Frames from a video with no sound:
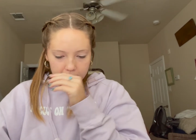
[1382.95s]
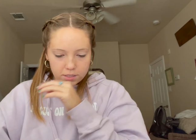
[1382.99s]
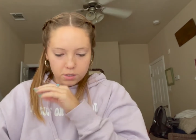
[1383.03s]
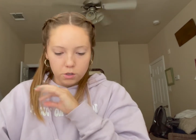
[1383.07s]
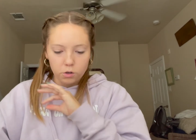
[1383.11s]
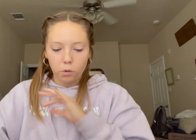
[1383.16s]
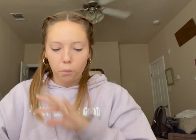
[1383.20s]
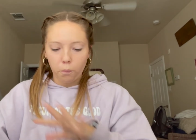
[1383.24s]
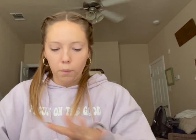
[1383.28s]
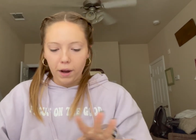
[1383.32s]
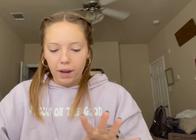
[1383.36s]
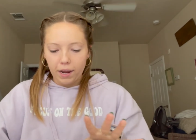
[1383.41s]

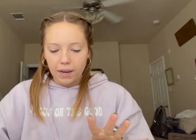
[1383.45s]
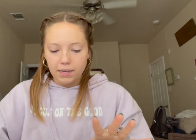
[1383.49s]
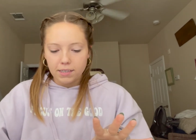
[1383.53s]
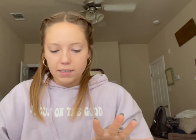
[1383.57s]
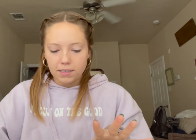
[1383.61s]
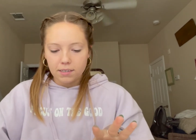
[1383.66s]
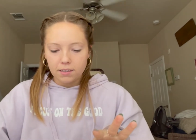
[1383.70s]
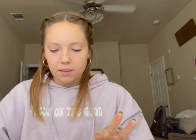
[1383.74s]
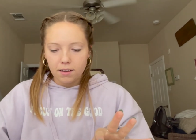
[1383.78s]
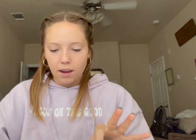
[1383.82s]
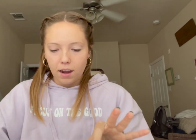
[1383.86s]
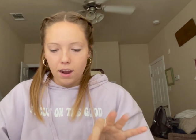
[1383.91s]
great
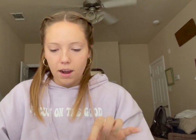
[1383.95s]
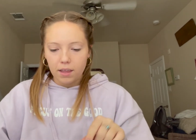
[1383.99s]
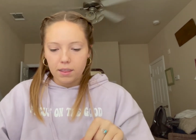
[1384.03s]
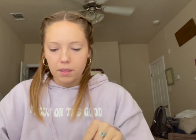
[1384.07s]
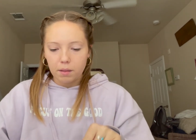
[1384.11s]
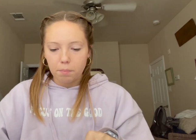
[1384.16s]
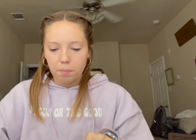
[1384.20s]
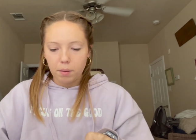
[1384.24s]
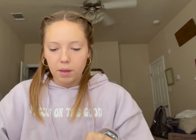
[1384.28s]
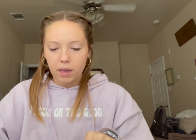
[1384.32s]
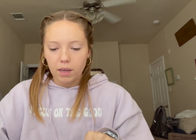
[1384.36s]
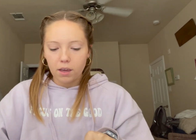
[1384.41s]
and the
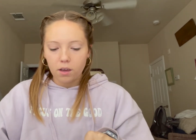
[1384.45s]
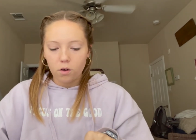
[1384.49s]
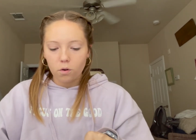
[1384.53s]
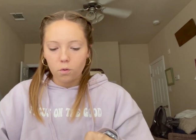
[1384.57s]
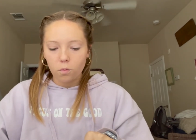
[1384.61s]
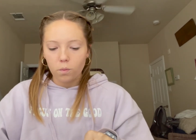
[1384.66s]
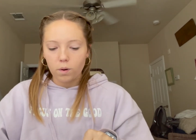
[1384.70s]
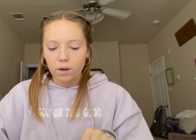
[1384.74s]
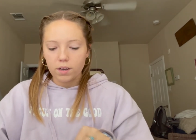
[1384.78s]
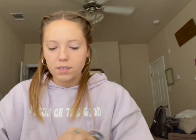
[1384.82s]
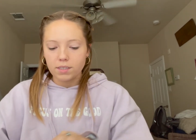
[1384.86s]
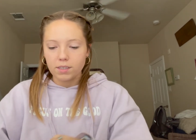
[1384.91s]
pink
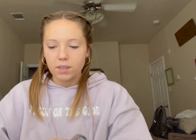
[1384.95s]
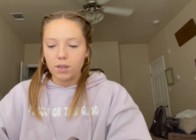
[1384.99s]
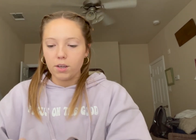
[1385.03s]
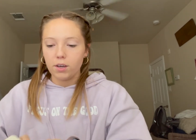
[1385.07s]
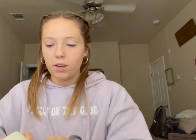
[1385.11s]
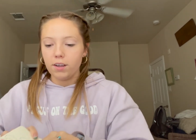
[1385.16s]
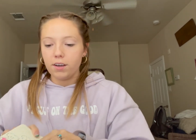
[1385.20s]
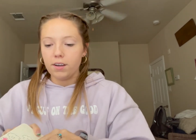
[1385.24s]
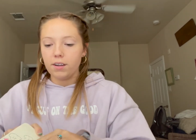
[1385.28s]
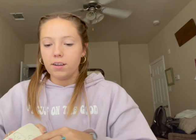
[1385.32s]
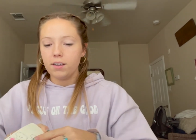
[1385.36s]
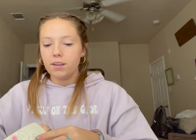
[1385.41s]
was good.
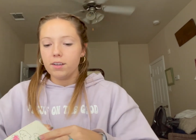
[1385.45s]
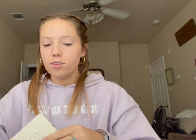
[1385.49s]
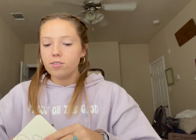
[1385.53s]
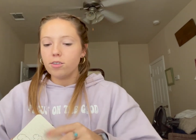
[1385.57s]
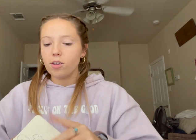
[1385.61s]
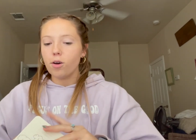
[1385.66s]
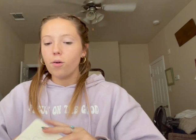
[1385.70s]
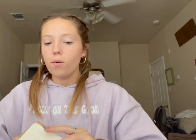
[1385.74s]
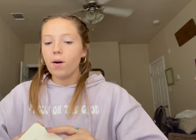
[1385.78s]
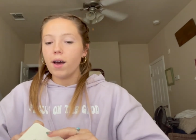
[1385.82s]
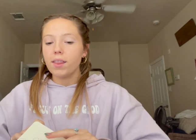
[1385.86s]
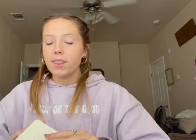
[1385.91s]

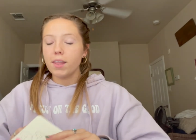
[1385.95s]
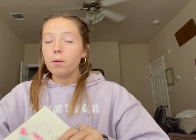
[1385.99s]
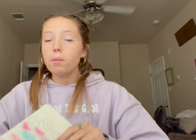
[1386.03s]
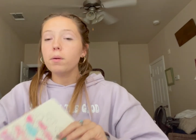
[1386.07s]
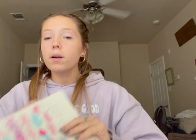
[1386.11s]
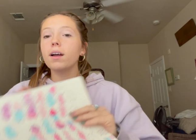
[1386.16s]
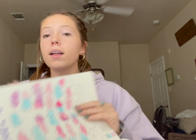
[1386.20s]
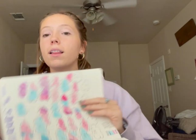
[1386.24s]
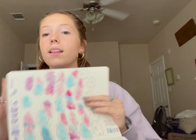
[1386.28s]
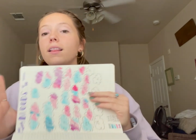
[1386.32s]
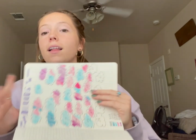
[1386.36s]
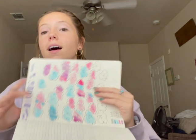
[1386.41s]
So there were a
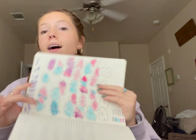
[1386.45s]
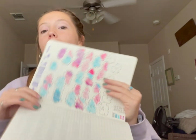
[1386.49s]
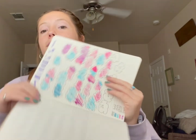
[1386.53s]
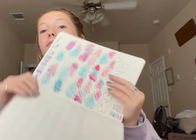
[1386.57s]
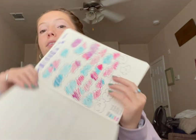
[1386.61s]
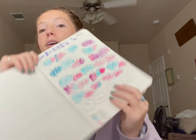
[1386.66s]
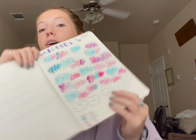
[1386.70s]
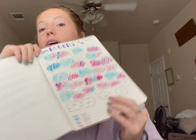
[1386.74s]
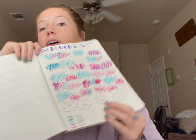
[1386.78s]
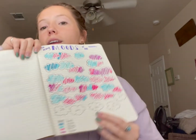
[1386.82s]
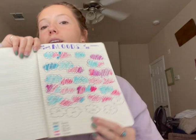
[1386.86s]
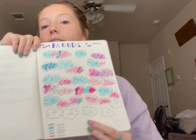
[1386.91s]
lot of
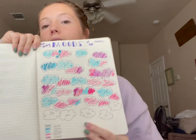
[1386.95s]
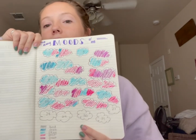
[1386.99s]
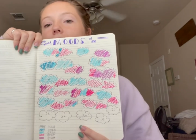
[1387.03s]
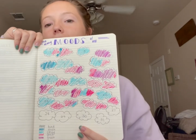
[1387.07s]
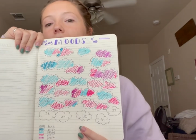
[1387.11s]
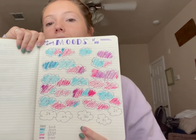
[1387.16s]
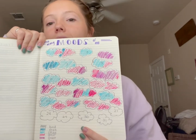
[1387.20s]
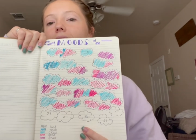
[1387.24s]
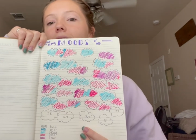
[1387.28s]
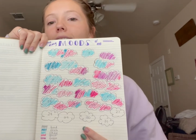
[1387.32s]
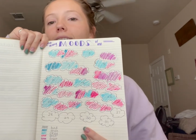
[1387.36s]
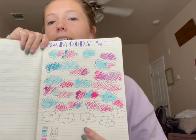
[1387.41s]
good.
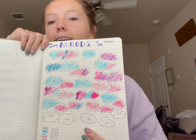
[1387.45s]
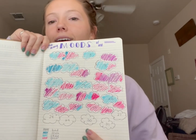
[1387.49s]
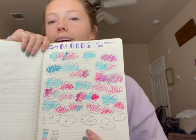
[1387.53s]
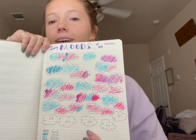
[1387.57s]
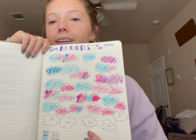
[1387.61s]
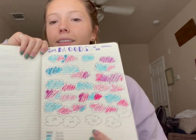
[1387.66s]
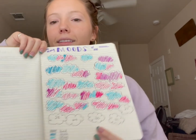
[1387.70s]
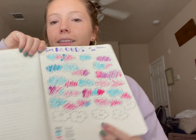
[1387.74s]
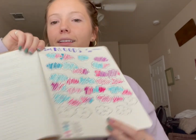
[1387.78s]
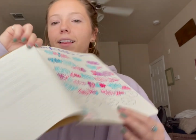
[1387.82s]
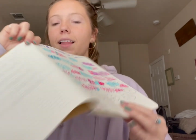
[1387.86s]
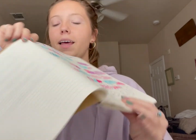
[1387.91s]

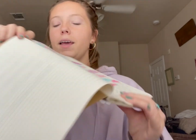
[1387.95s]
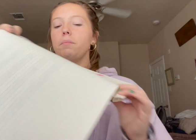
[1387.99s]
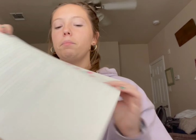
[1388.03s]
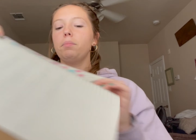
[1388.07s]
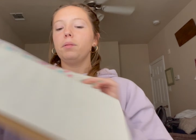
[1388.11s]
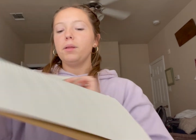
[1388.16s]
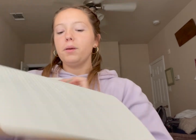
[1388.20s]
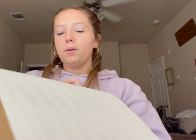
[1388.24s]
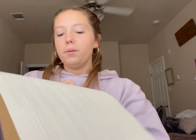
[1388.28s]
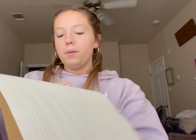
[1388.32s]
The light blue